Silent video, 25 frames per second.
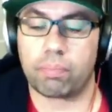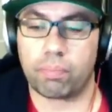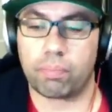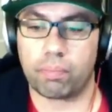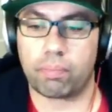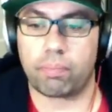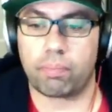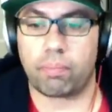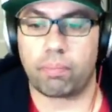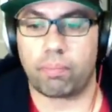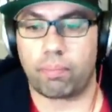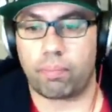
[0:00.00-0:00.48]

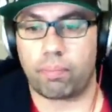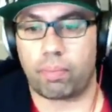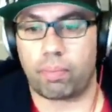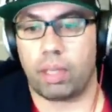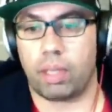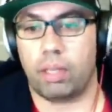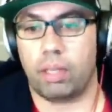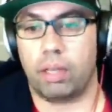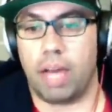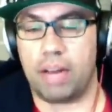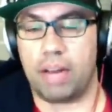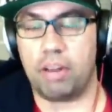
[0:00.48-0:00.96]
Oh,
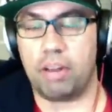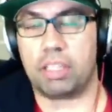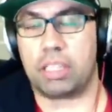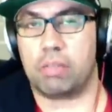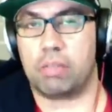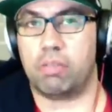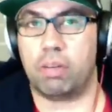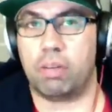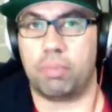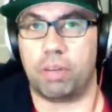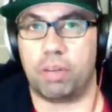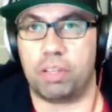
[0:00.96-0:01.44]
okay. I know some of
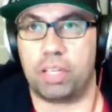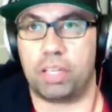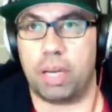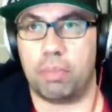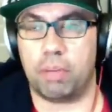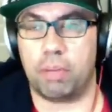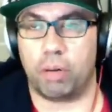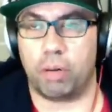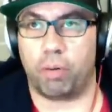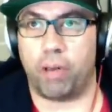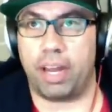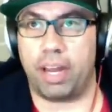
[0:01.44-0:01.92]
them yeah. are dubbed
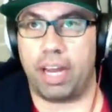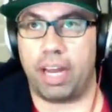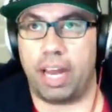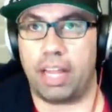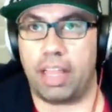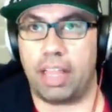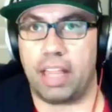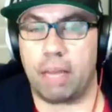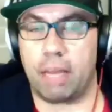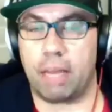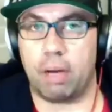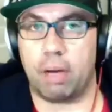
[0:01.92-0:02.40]
already, I think,
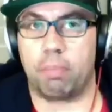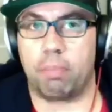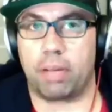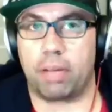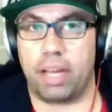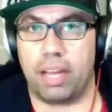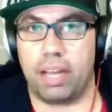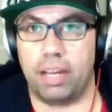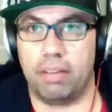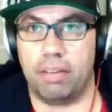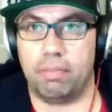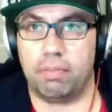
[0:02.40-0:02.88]
but I'm kind
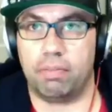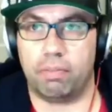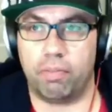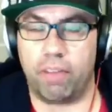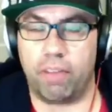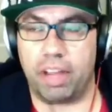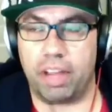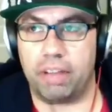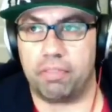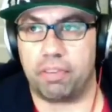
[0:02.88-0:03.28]
of waiting for.